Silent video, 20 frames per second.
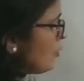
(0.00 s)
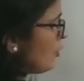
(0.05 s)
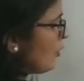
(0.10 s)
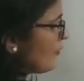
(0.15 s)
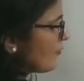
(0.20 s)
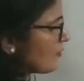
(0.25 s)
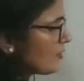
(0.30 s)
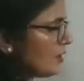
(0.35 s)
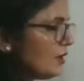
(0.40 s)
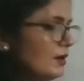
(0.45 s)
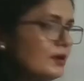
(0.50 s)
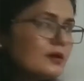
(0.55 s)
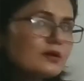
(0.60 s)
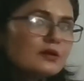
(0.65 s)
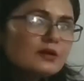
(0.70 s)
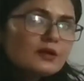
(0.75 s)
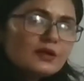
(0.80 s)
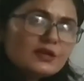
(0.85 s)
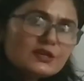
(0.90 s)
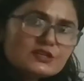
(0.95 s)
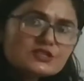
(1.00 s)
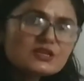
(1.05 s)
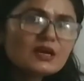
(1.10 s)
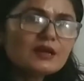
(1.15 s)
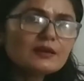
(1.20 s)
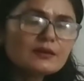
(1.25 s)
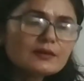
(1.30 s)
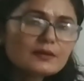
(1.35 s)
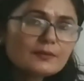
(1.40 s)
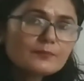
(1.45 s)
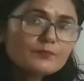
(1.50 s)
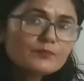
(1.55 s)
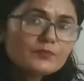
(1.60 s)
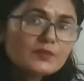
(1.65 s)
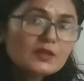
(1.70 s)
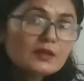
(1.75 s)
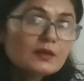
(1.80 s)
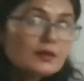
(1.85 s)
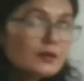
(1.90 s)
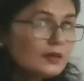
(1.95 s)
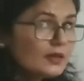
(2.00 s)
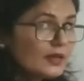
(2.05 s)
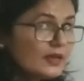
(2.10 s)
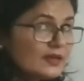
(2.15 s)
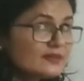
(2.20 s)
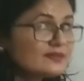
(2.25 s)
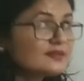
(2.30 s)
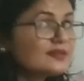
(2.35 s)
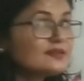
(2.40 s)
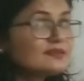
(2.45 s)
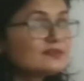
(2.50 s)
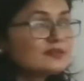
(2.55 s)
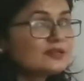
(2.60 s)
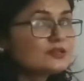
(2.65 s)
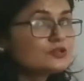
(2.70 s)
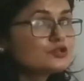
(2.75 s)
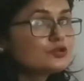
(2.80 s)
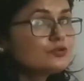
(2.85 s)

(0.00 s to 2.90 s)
of the Italy. As I said to